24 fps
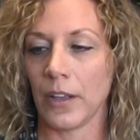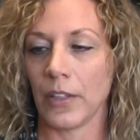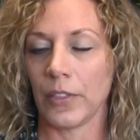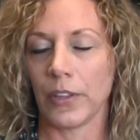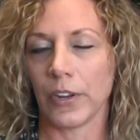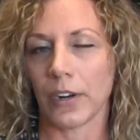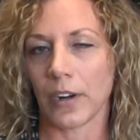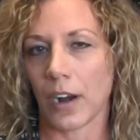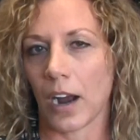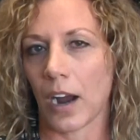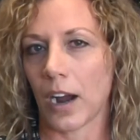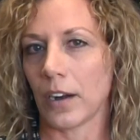
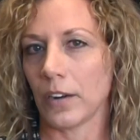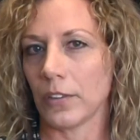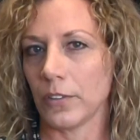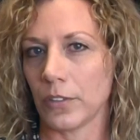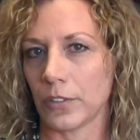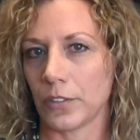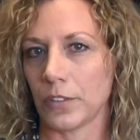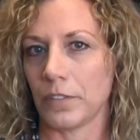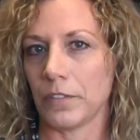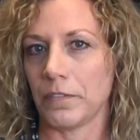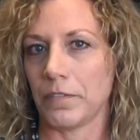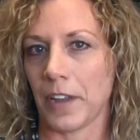There are
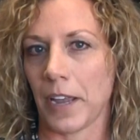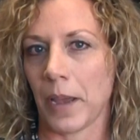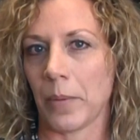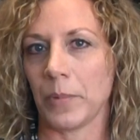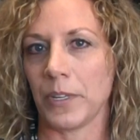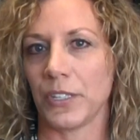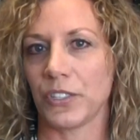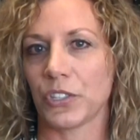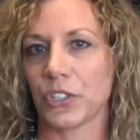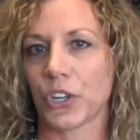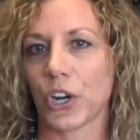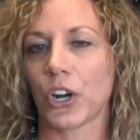local
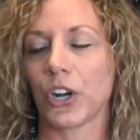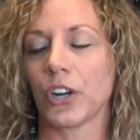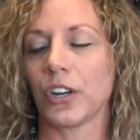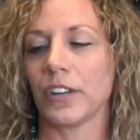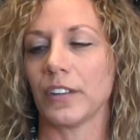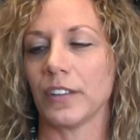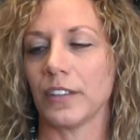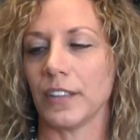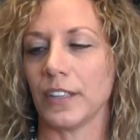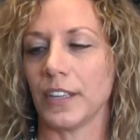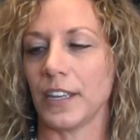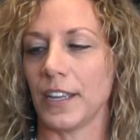families
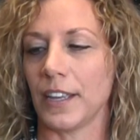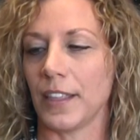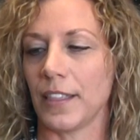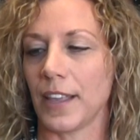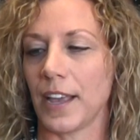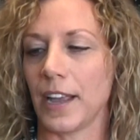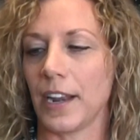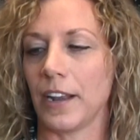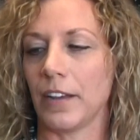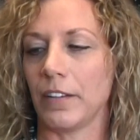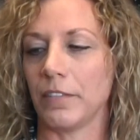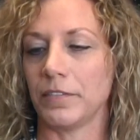currently
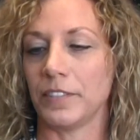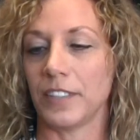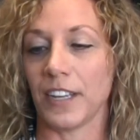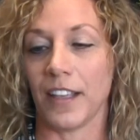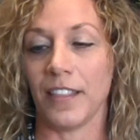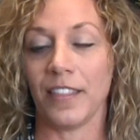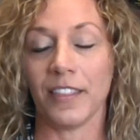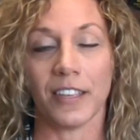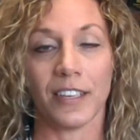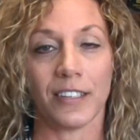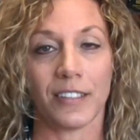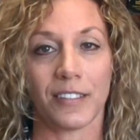that have
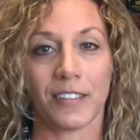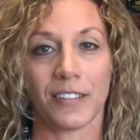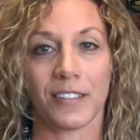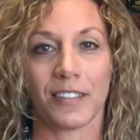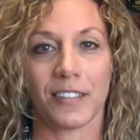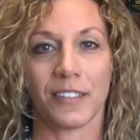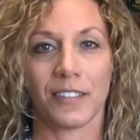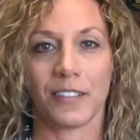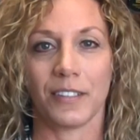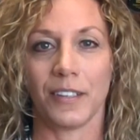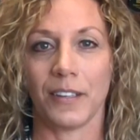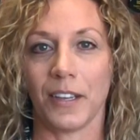done
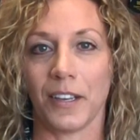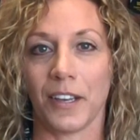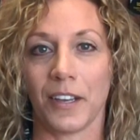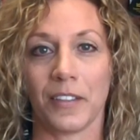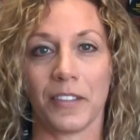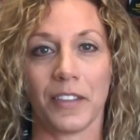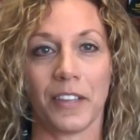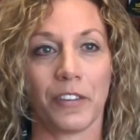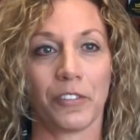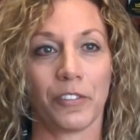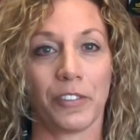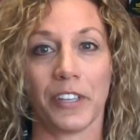this.
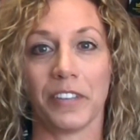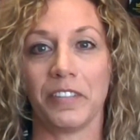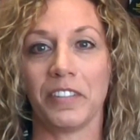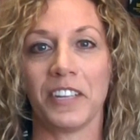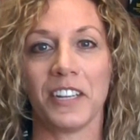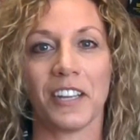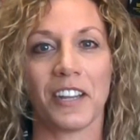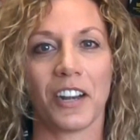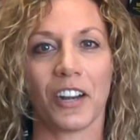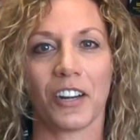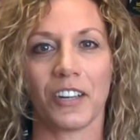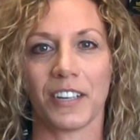They're
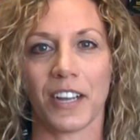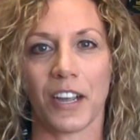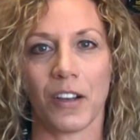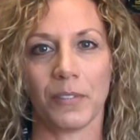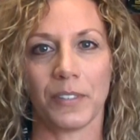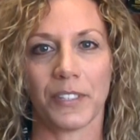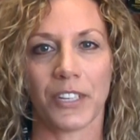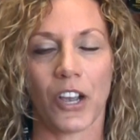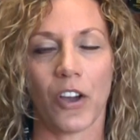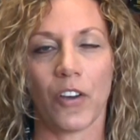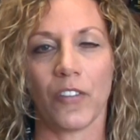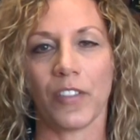living in our
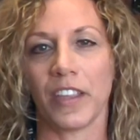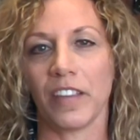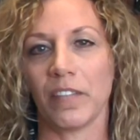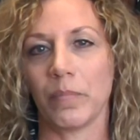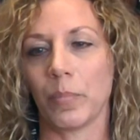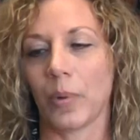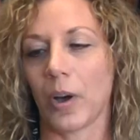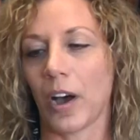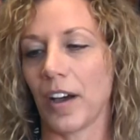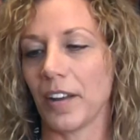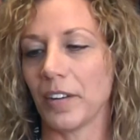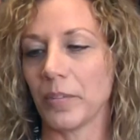downtown.
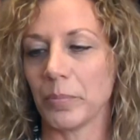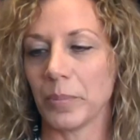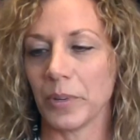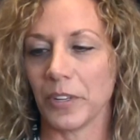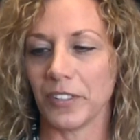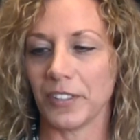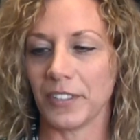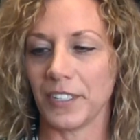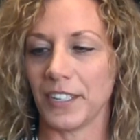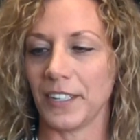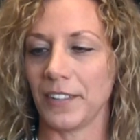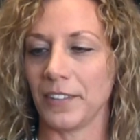They've bought a
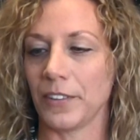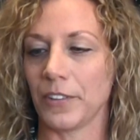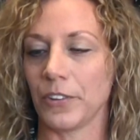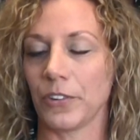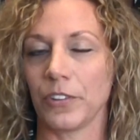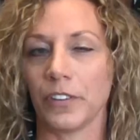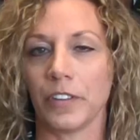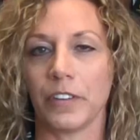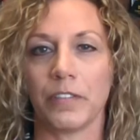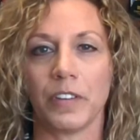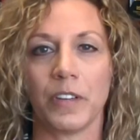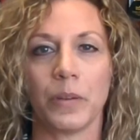building.
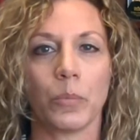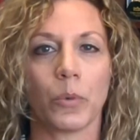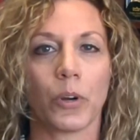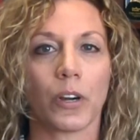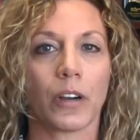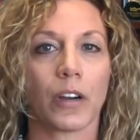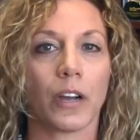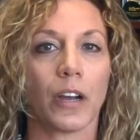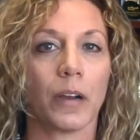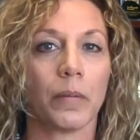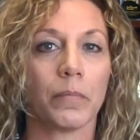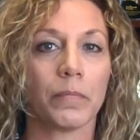They're living more
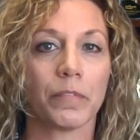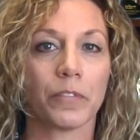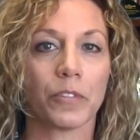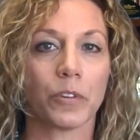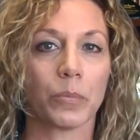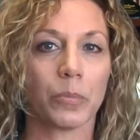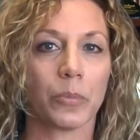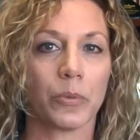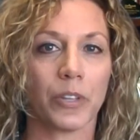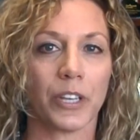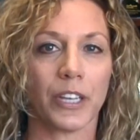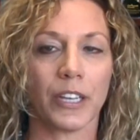
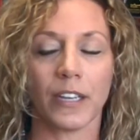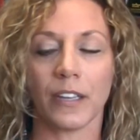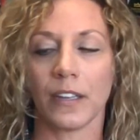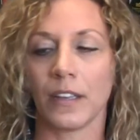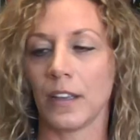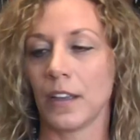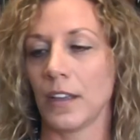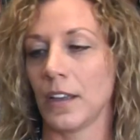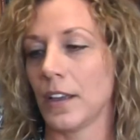comfortably.